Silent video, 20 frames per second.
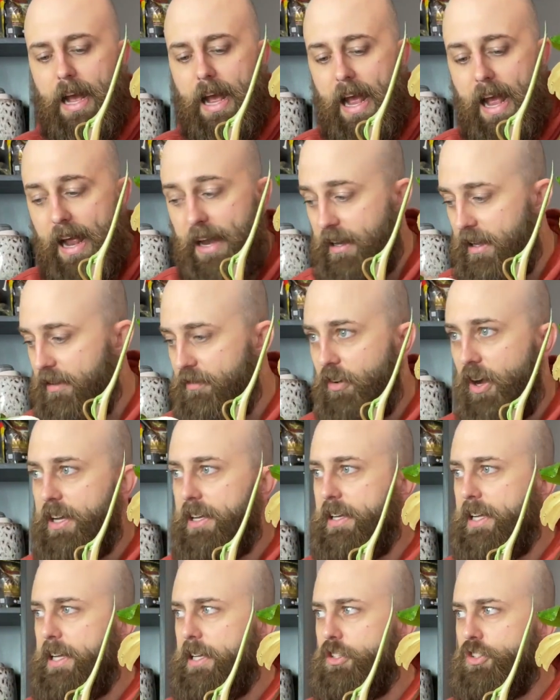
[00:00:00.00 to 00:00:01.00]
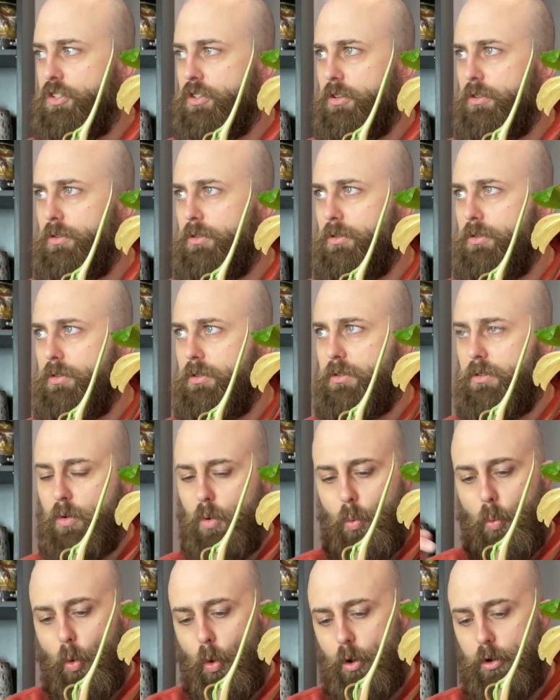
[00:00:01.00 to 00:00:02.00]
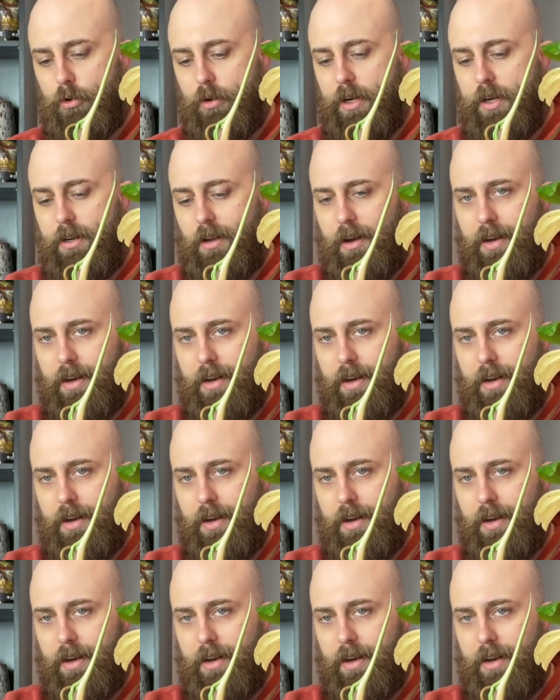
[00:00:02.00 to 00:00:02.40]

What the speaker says: And if I need to water it,